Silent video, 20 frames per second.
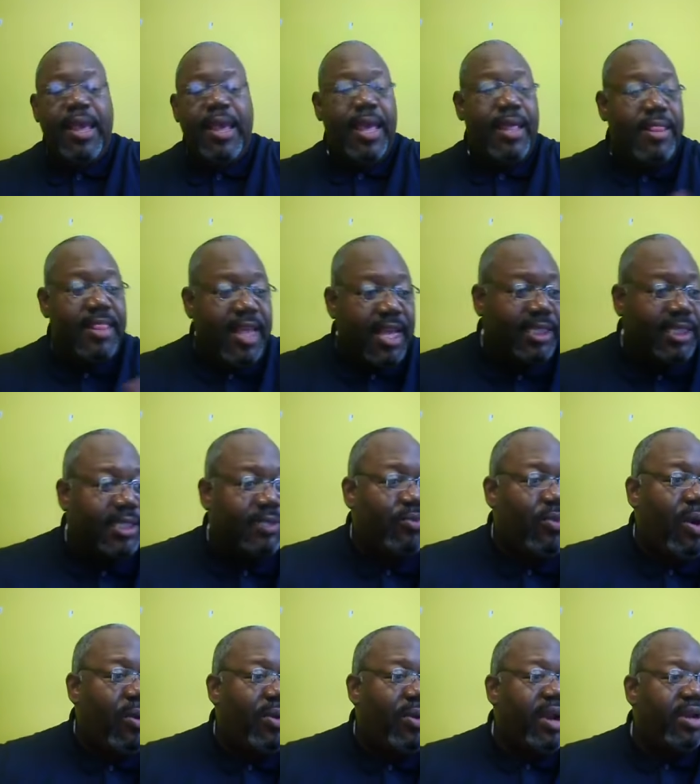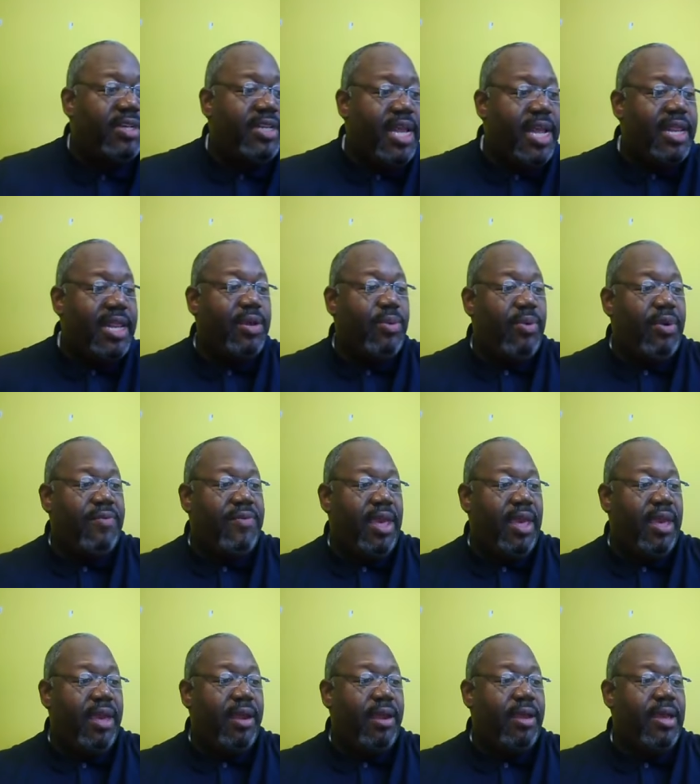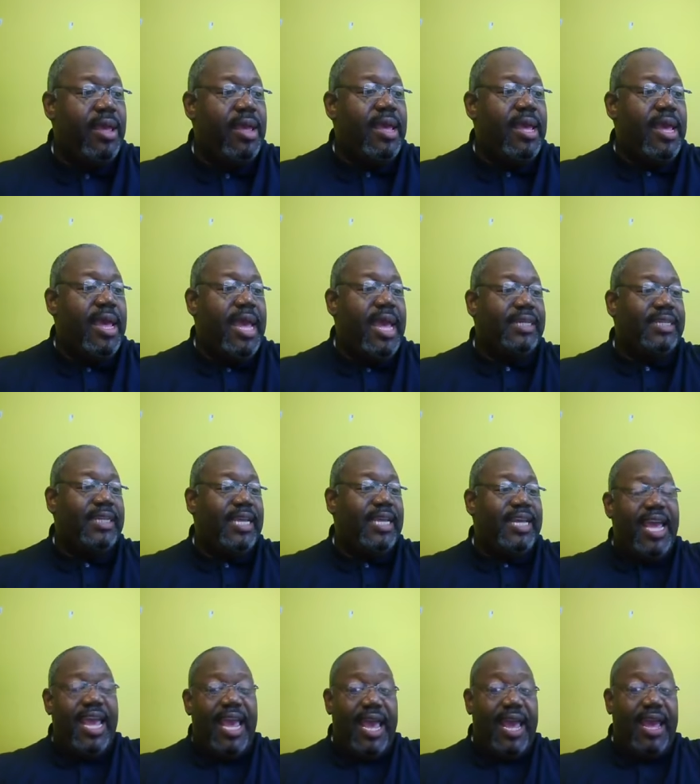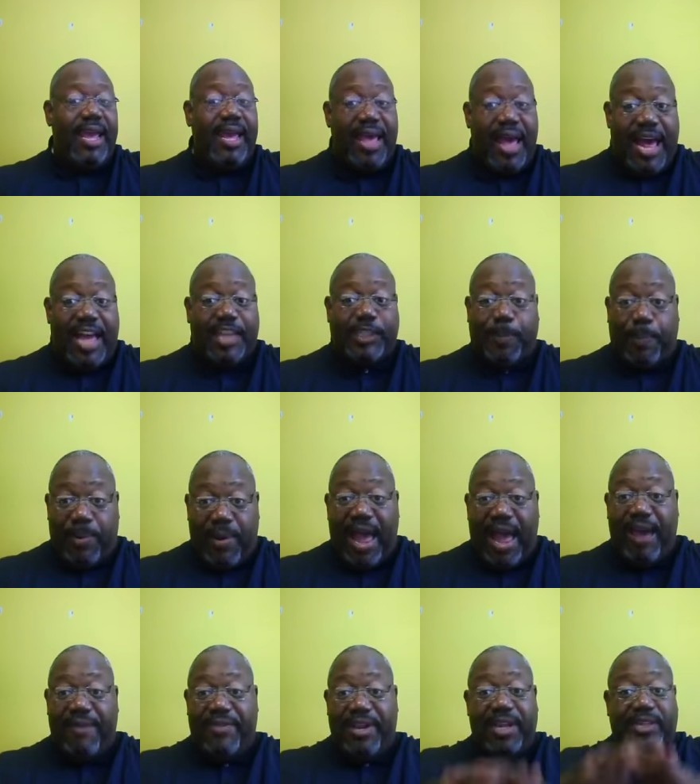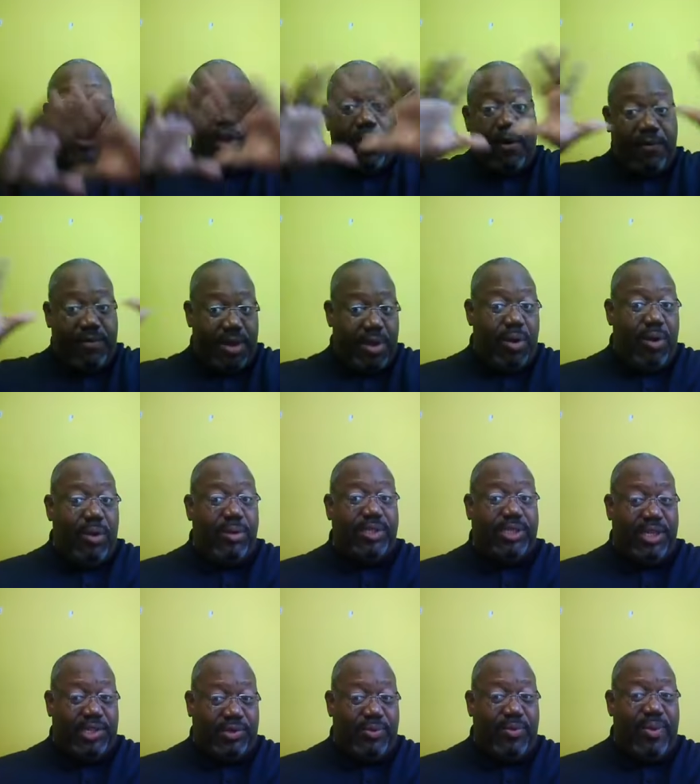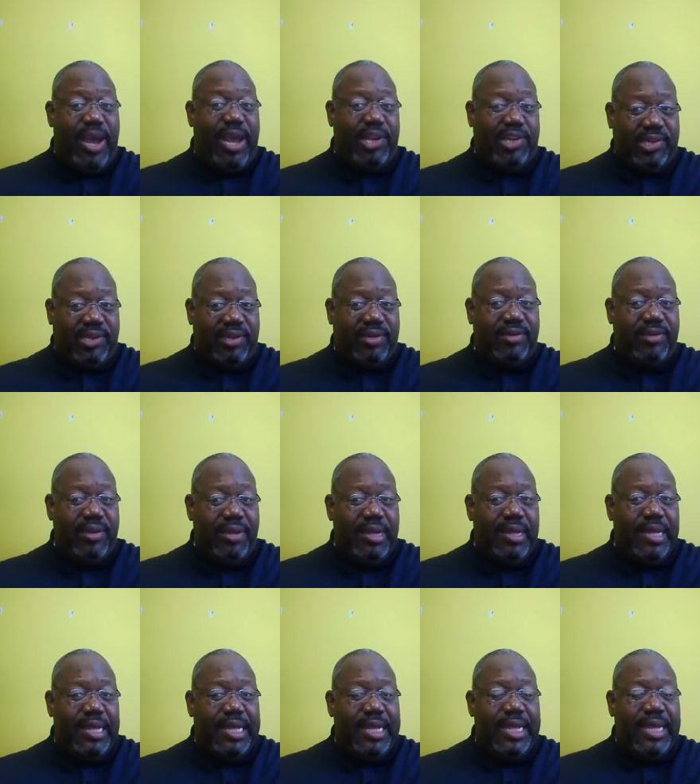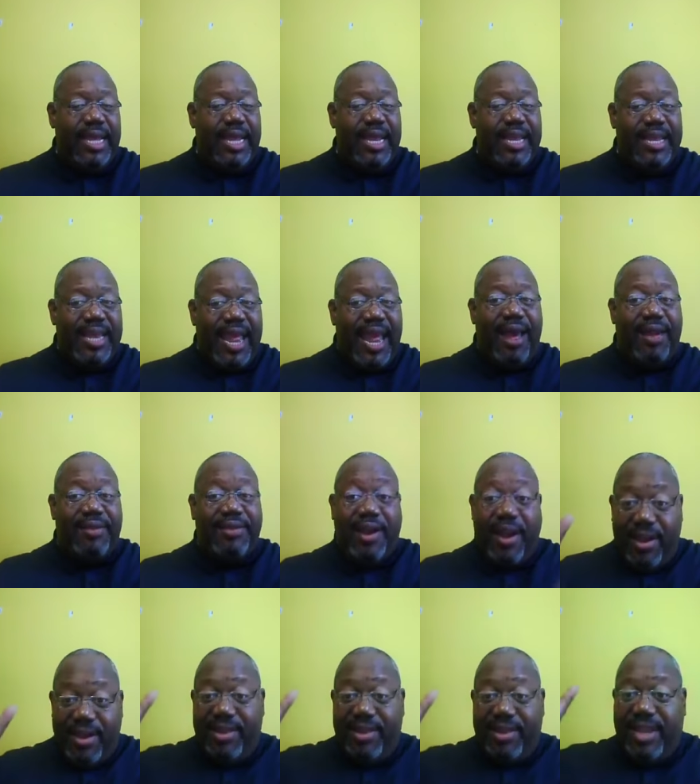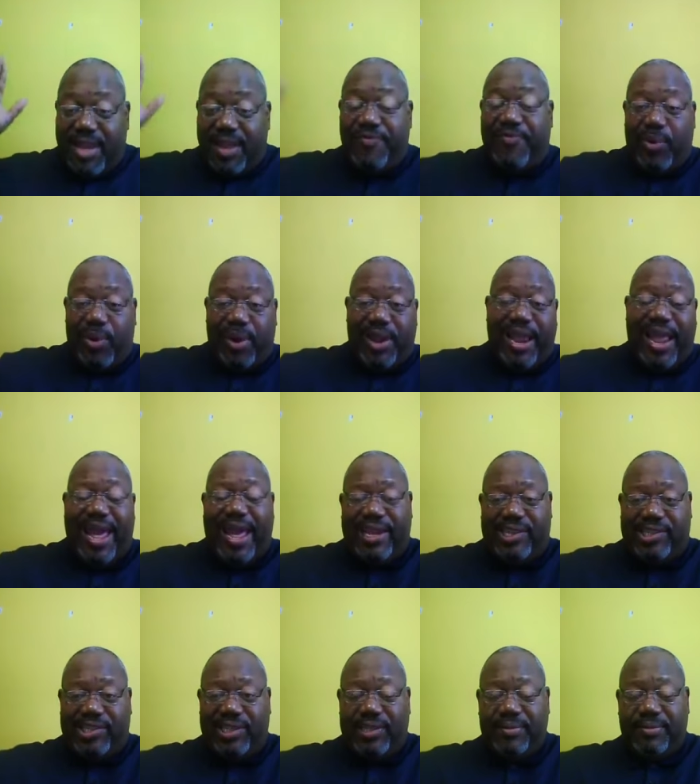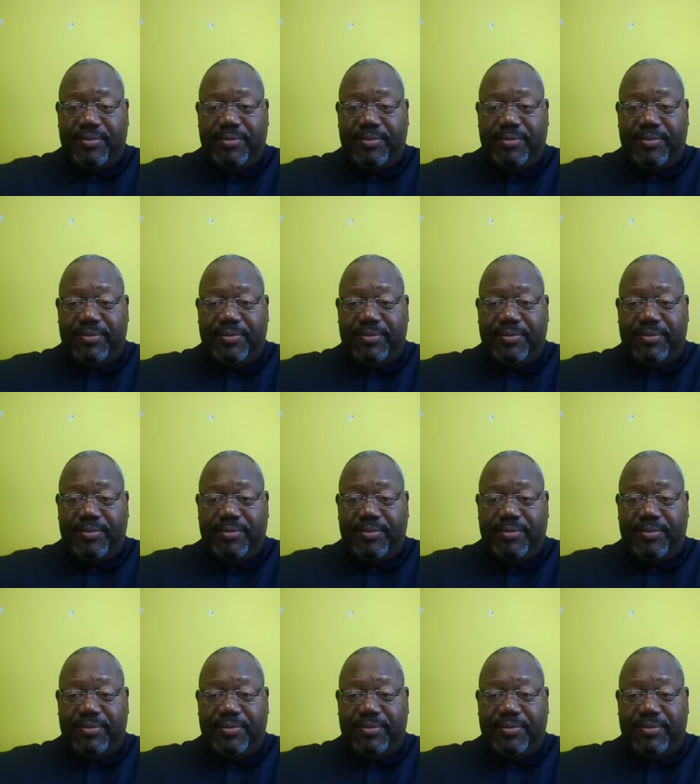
And this is what we're dealing with here is again God's providence over the whole situation. And now they're looking for Elijah.